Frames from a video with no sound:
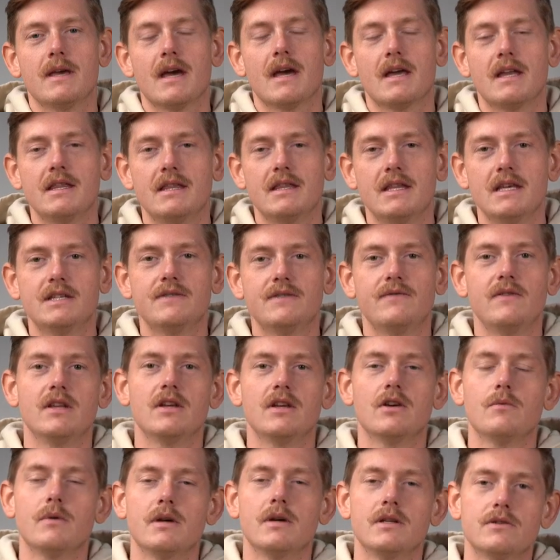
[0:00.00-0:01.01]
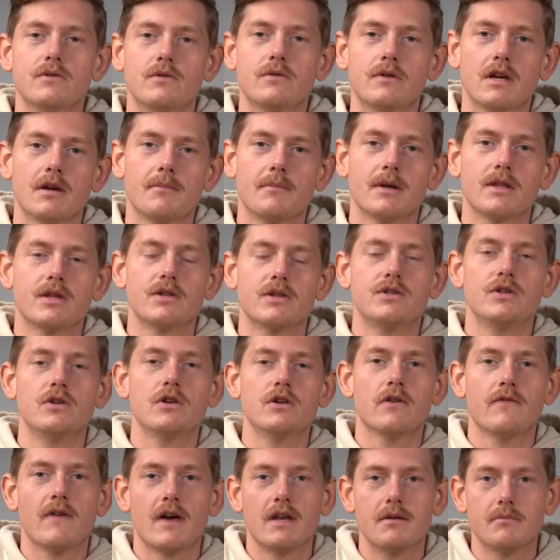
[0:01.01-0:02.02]
and in this video we're talking about the Duke
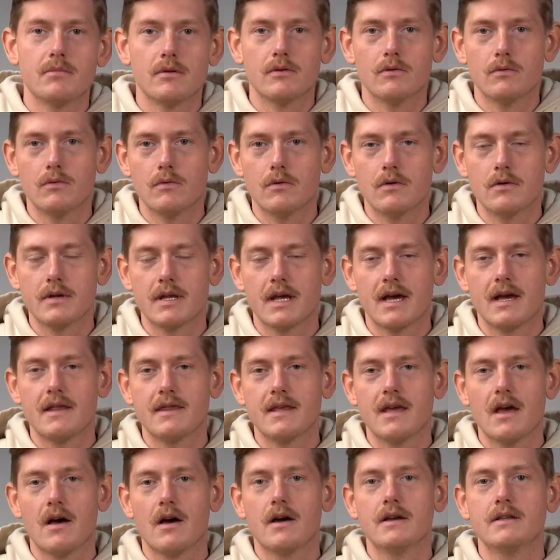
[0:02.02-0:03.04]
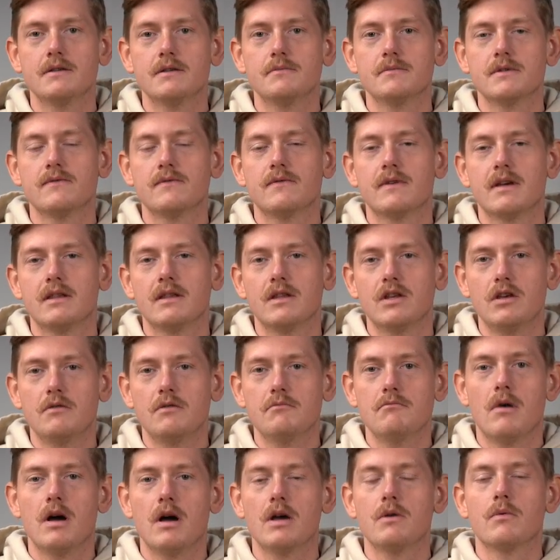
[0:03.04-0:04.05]
of Edinburgh Award and the items of kit that you
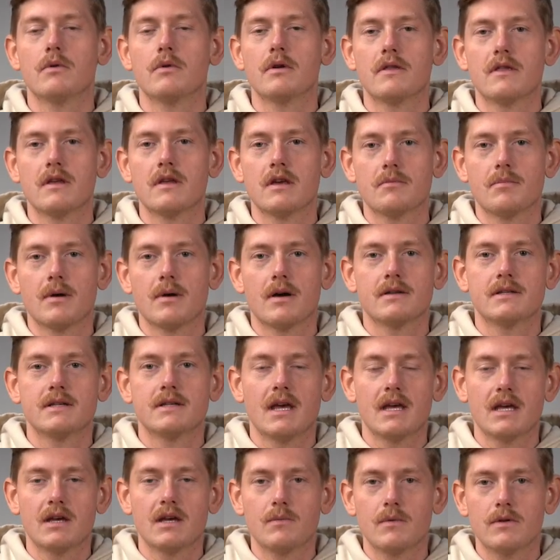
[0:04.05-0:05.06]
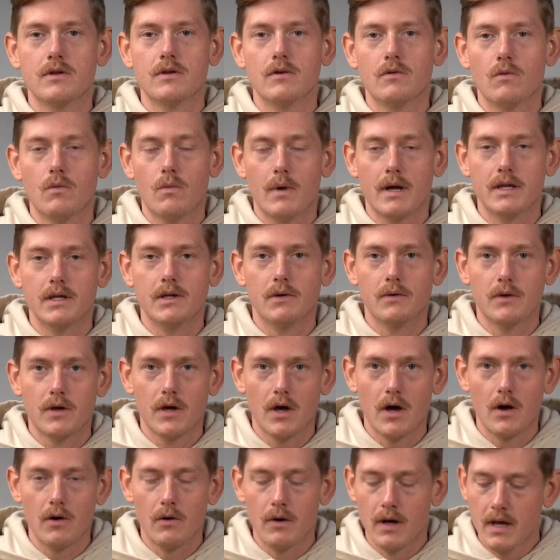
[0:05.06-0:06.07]
might want to think about taking with you when you
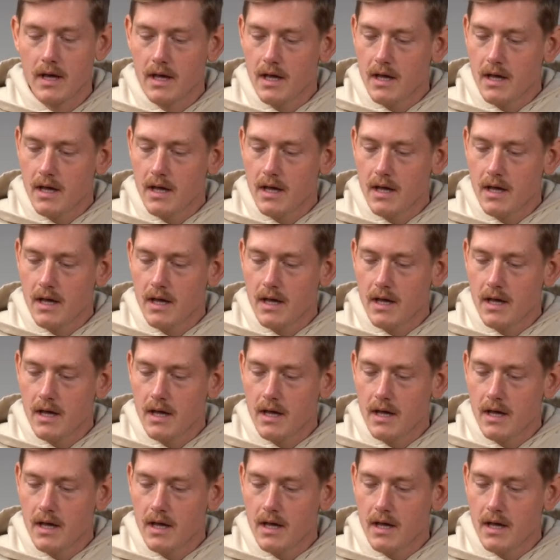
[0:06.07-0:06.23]
go.